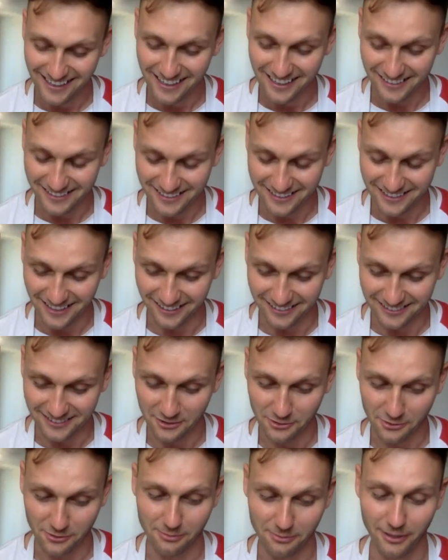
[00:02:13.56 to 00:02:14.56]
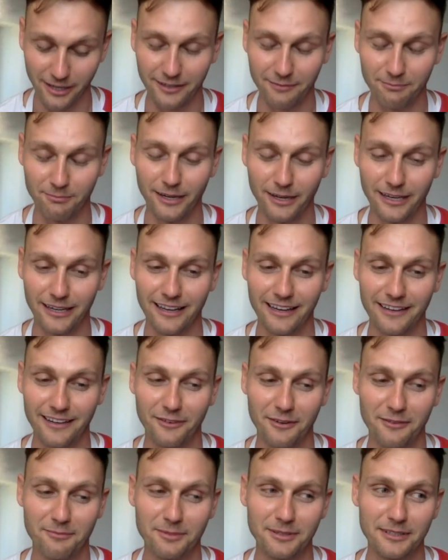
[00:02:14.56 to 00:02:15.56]
Yeah, it's true. My life
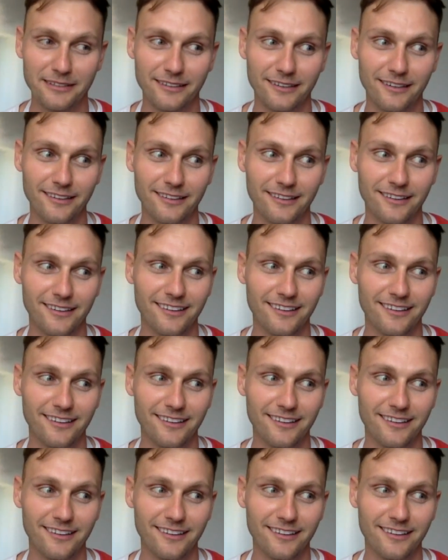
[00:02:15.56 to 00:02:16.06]
has been